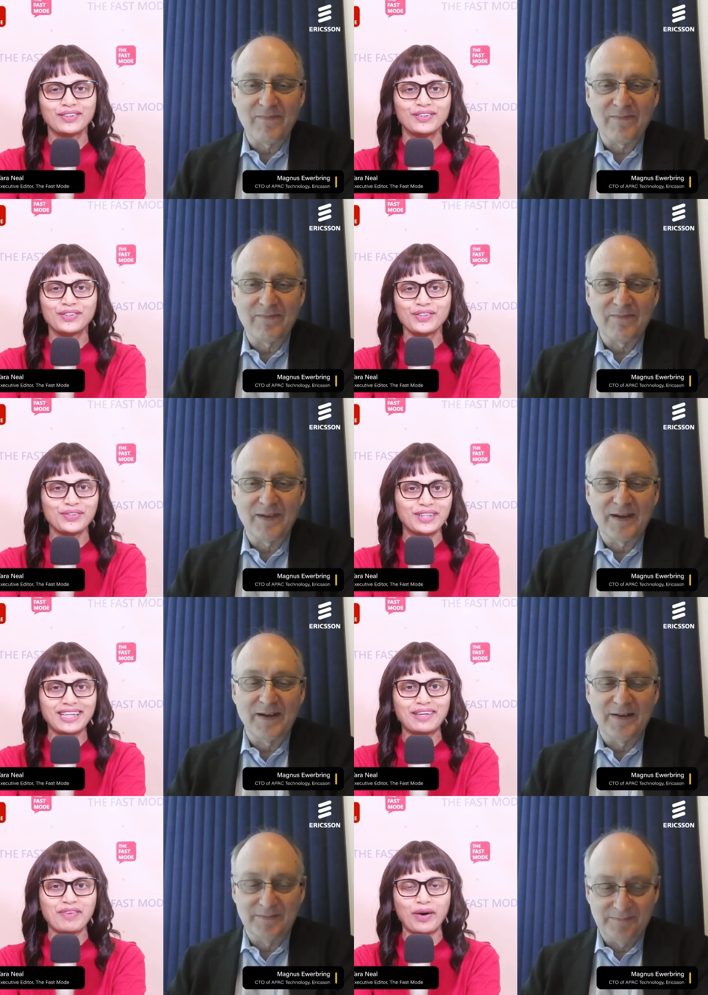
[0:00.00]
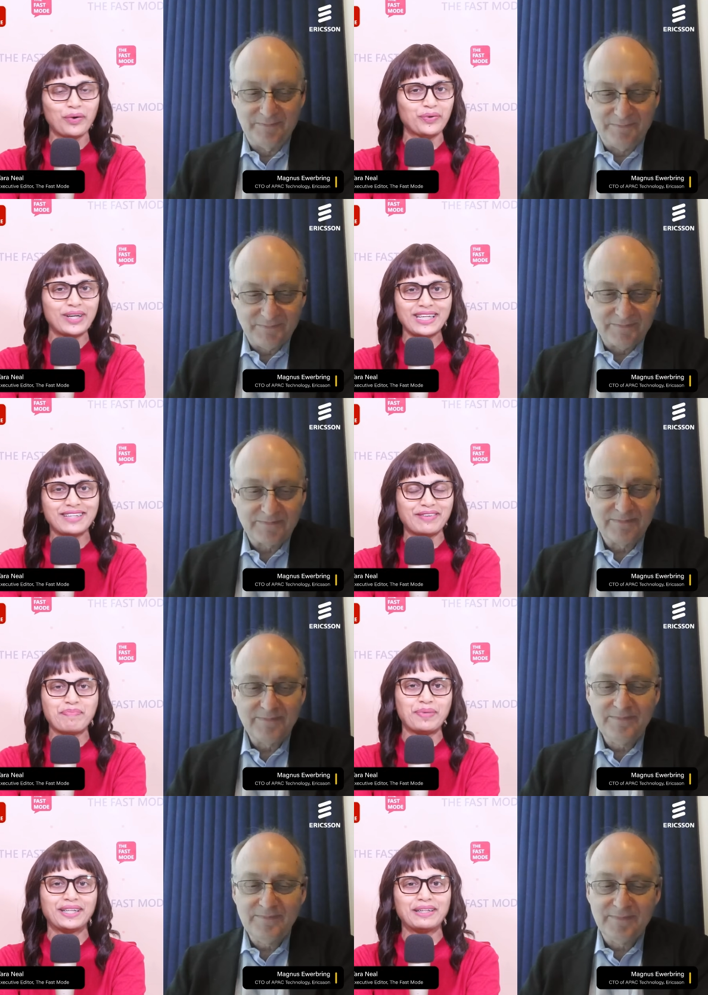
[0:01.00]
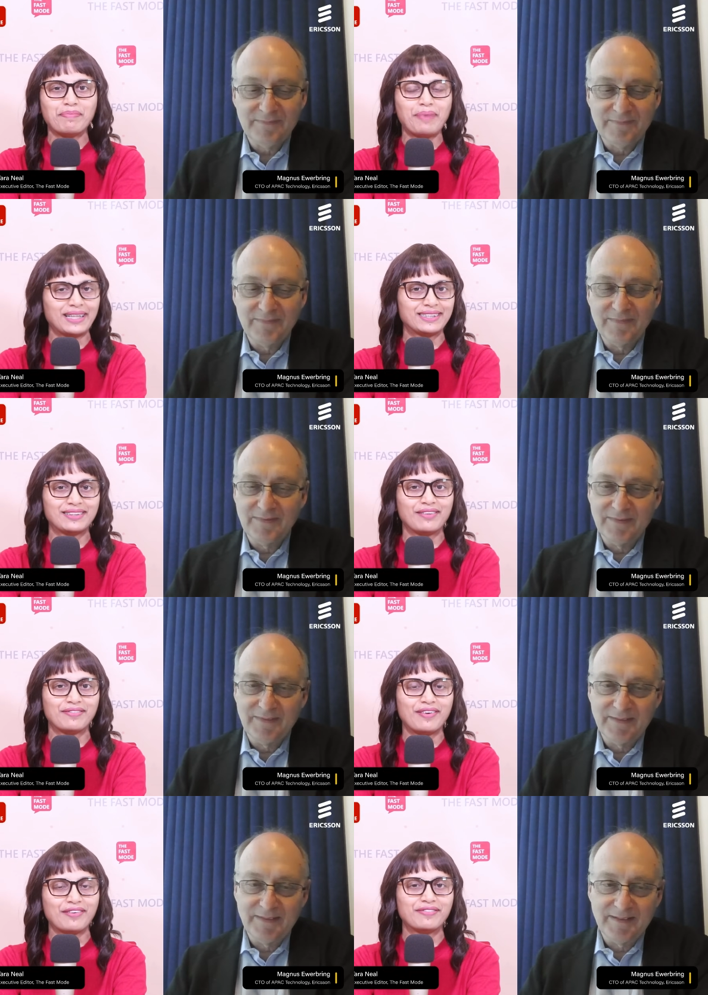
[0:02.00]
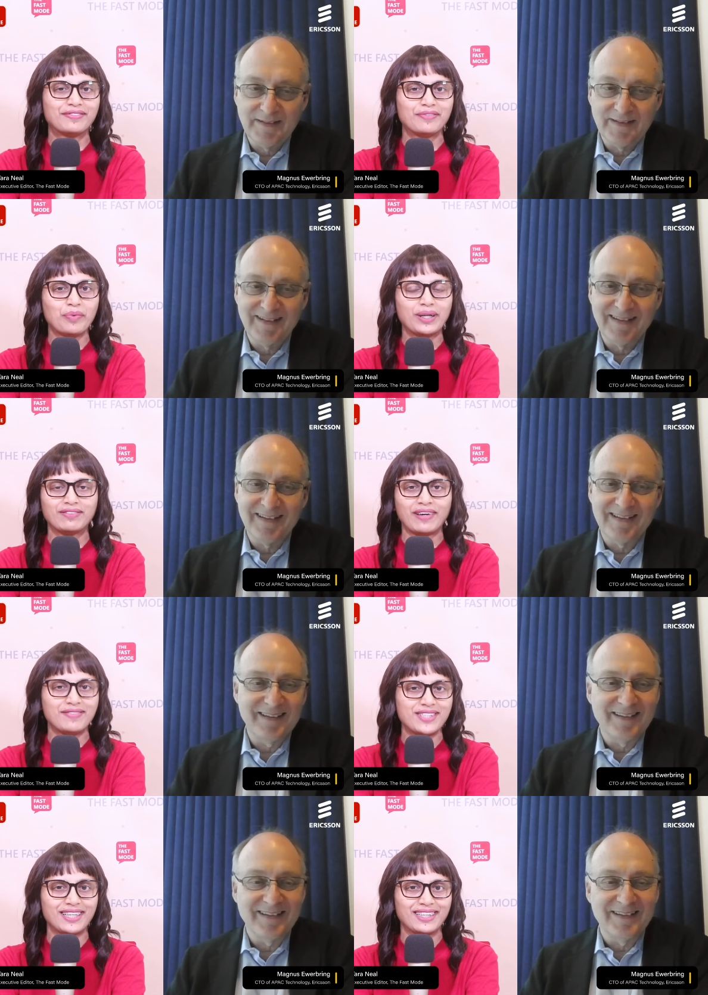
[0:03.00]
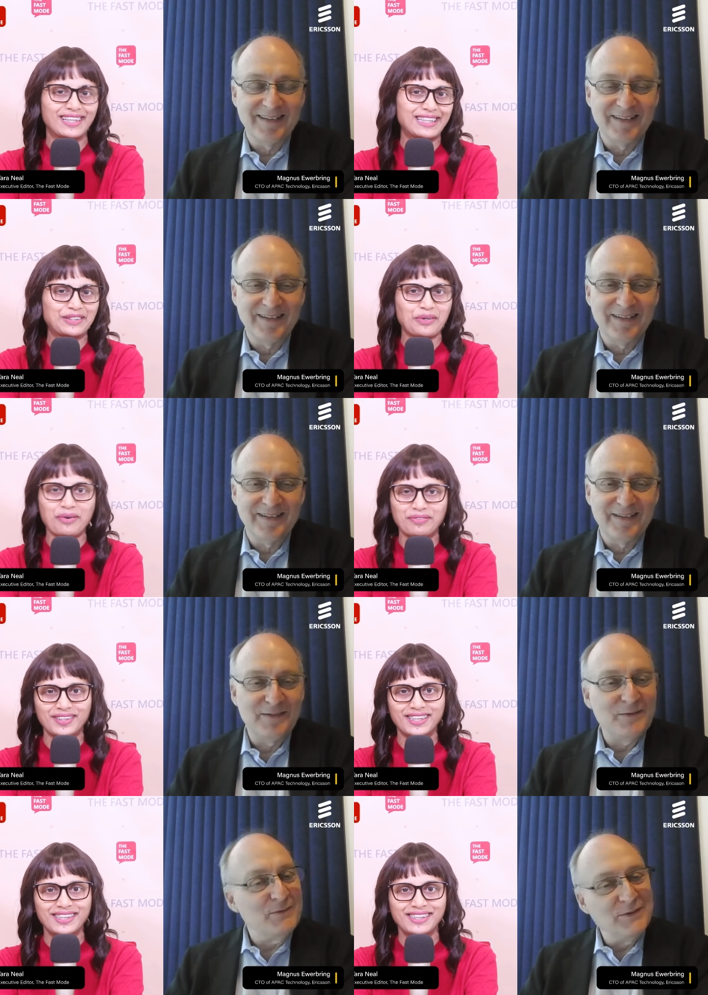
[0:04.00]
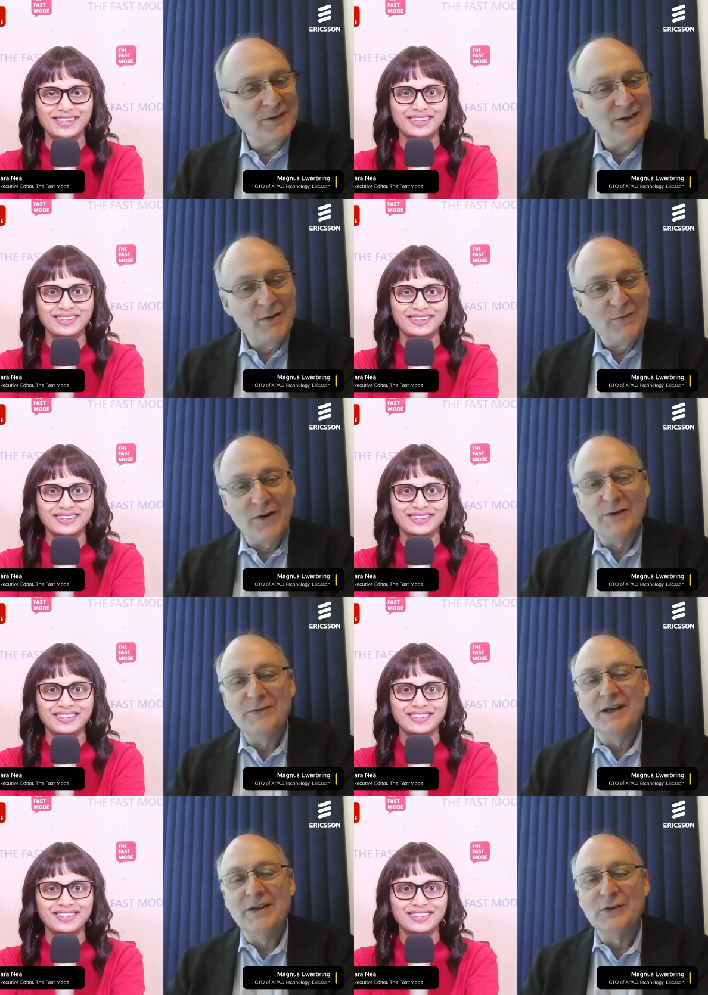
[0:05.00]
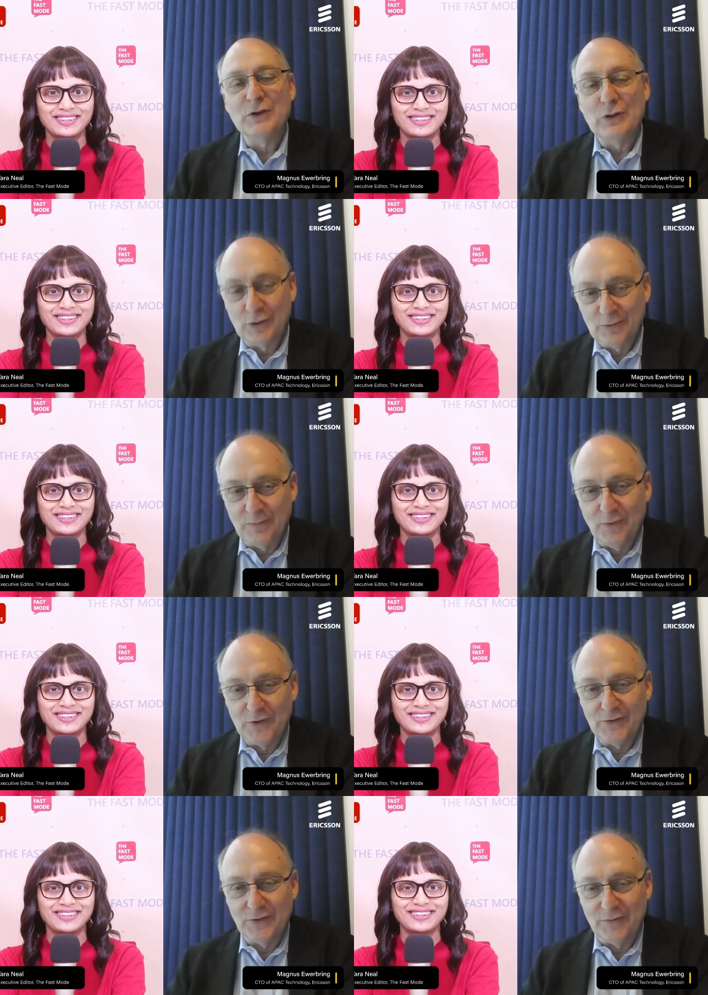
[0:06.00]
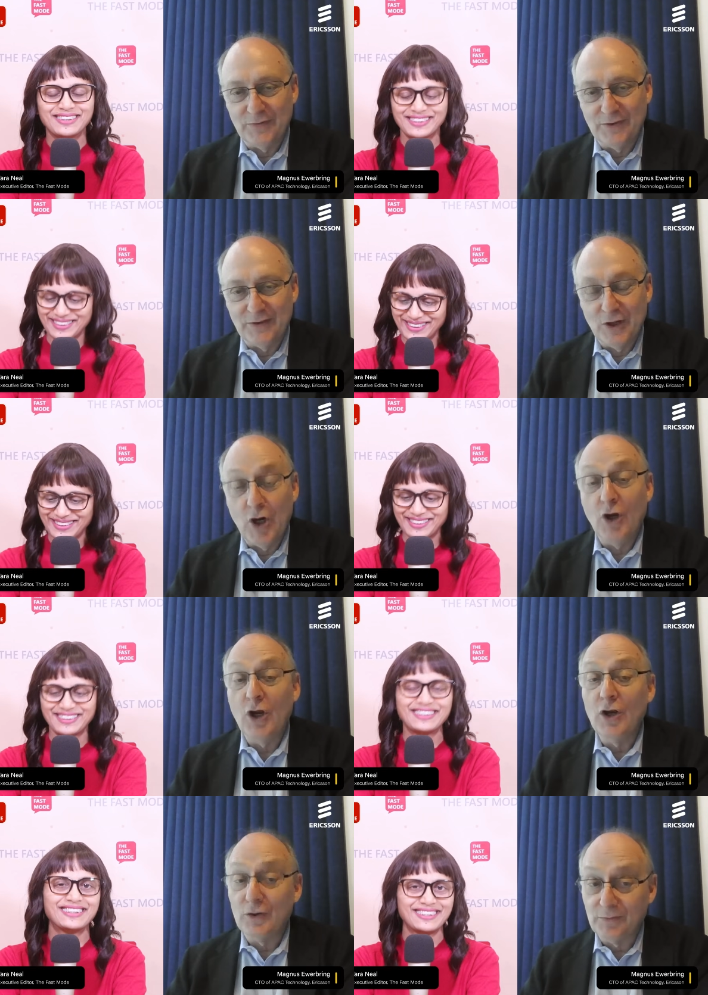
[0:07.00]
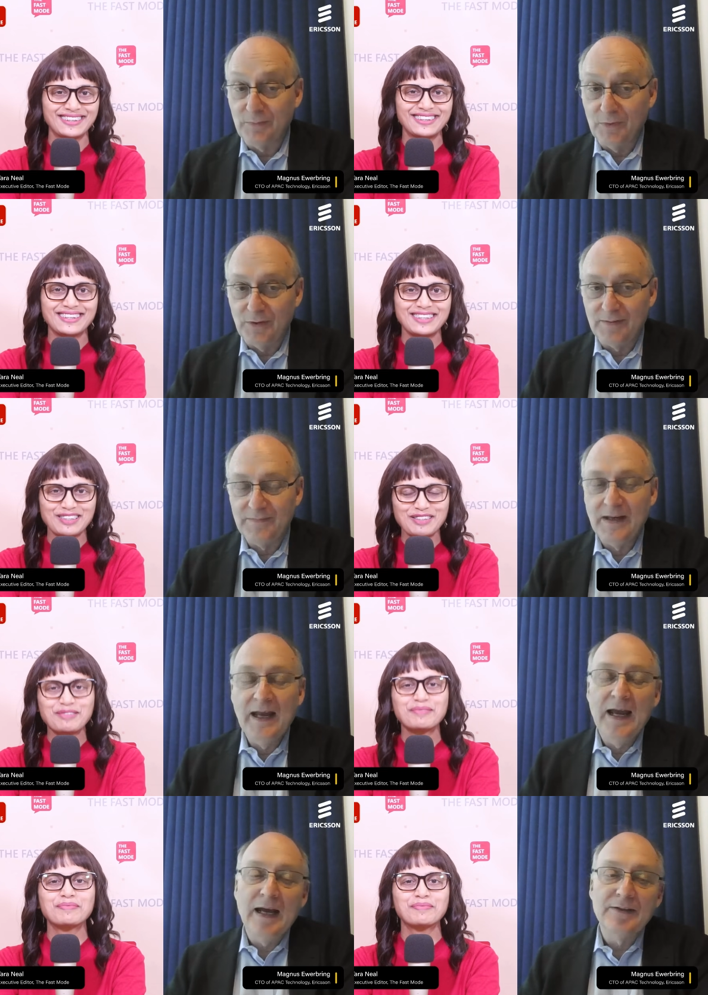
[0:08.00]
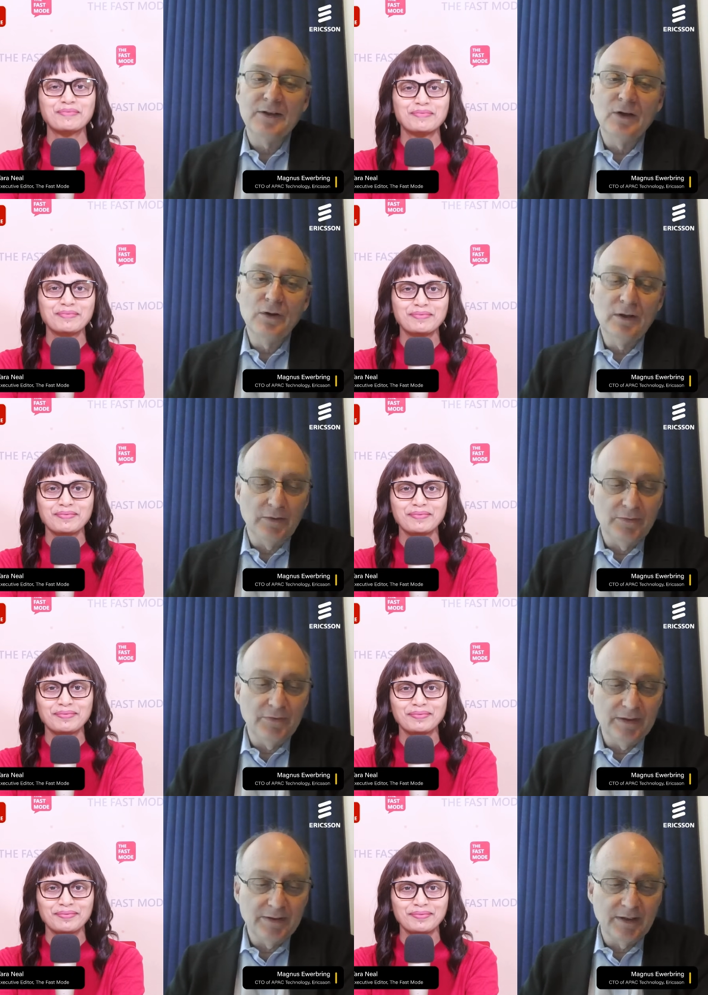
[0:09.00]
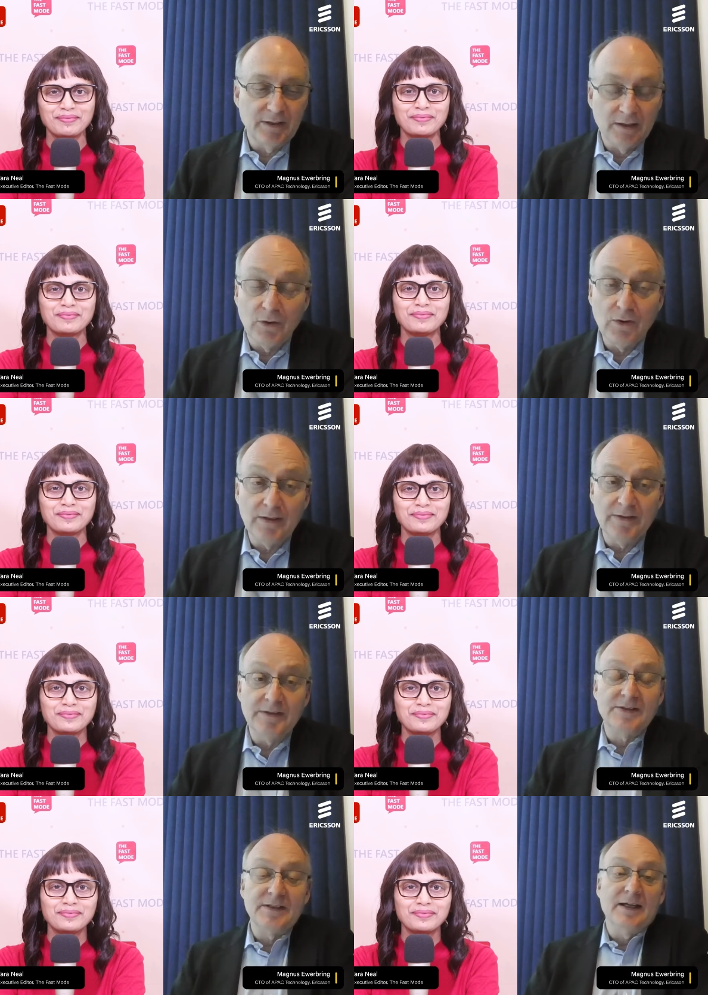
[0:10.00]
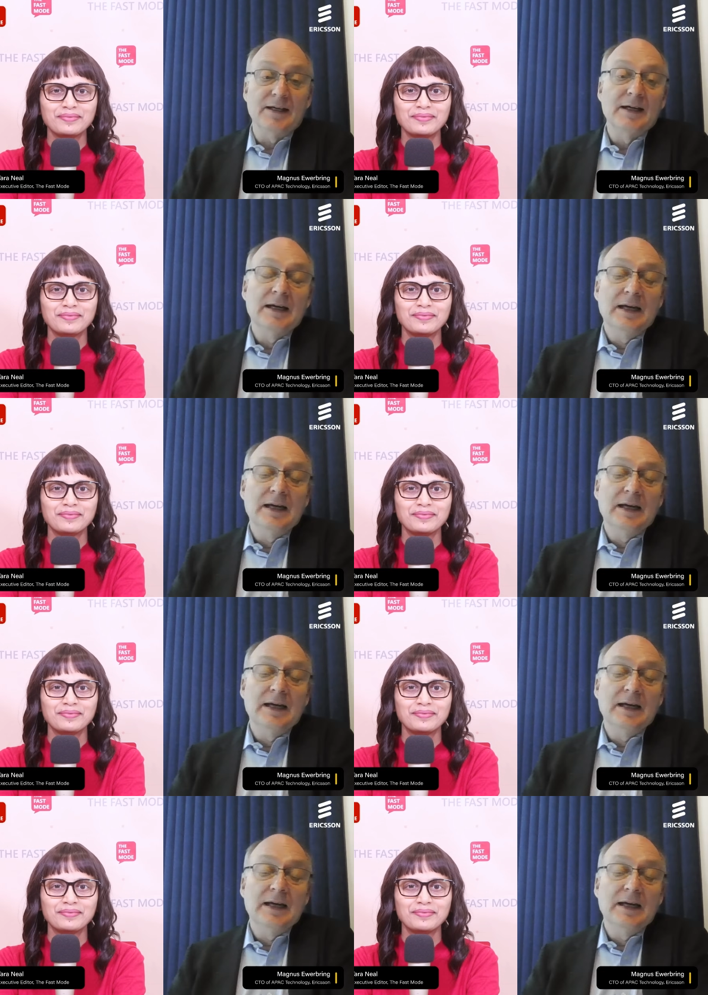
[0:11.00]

Speaker 1: So, do you think we are already reaping the best of of what 5G has to offer?
Speaker 2: 5G has a lot more to offer, a lot more at the early of this, uh, early this year,